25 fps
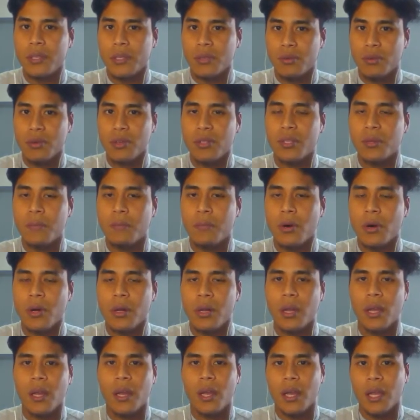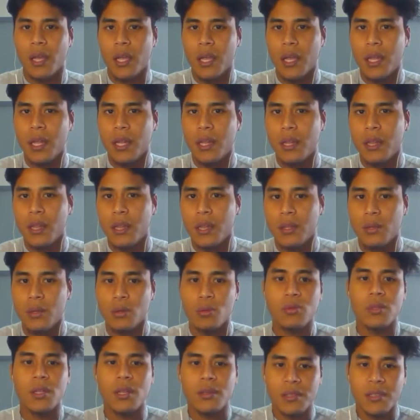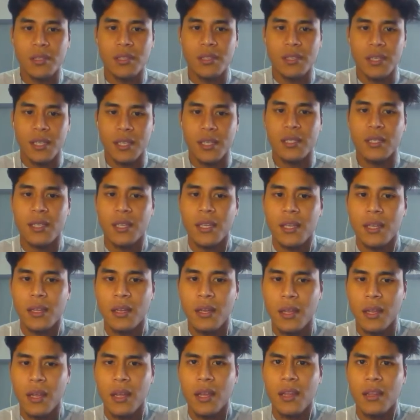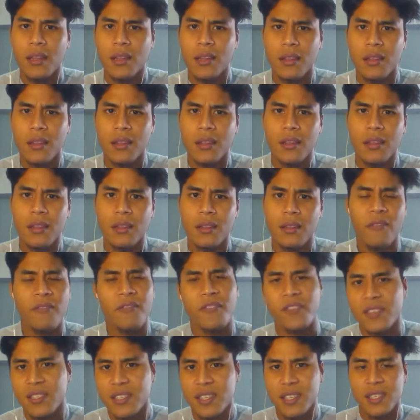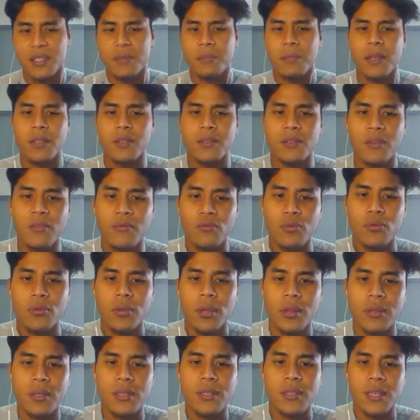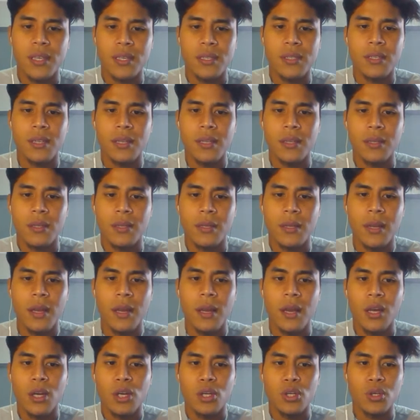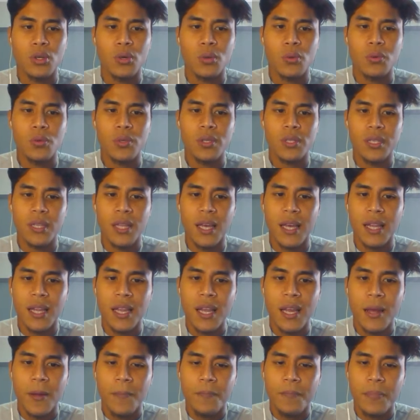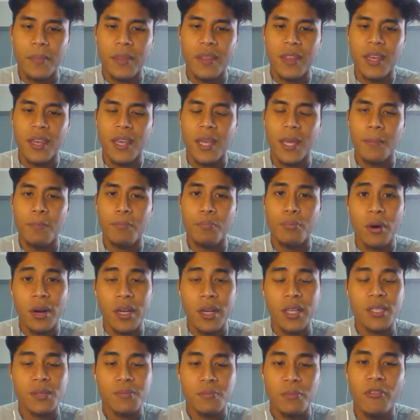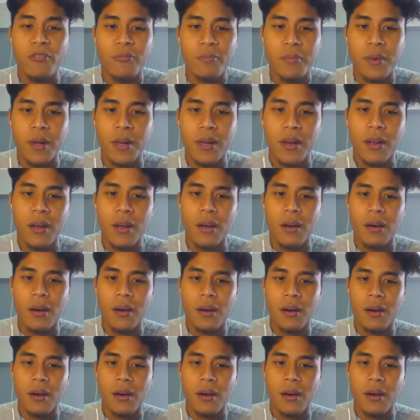across the board in 2016, in the first 6 months of 2016, shows that the price movement